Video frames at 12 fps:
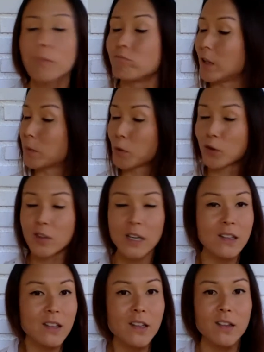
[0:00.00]
This person
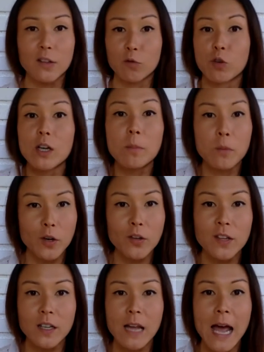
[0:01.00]
exists, it's a real
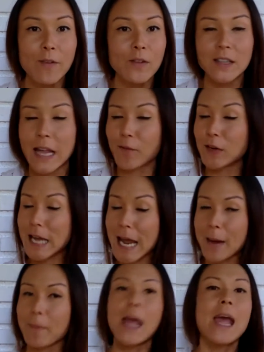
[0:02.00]
person, have, they have a
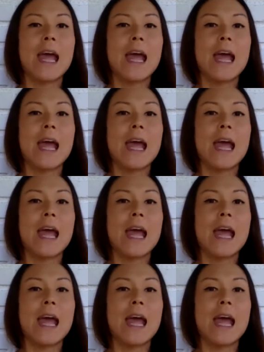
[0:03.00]
name.